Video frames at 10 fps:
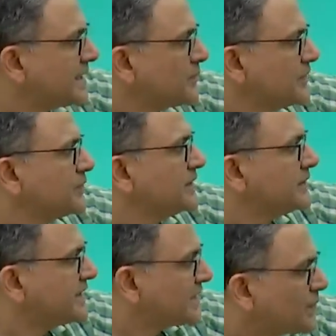up with, we'll
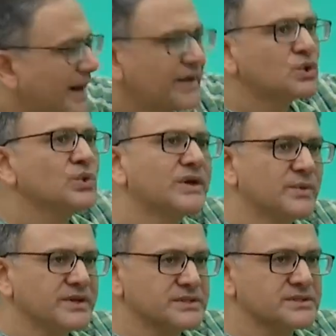require 2
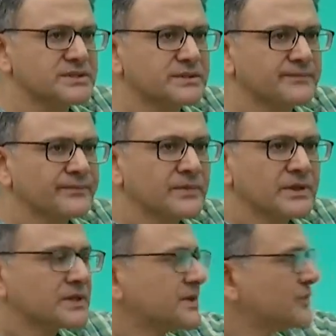equations.
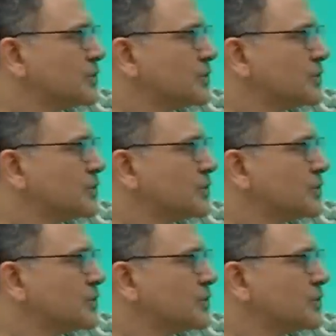If you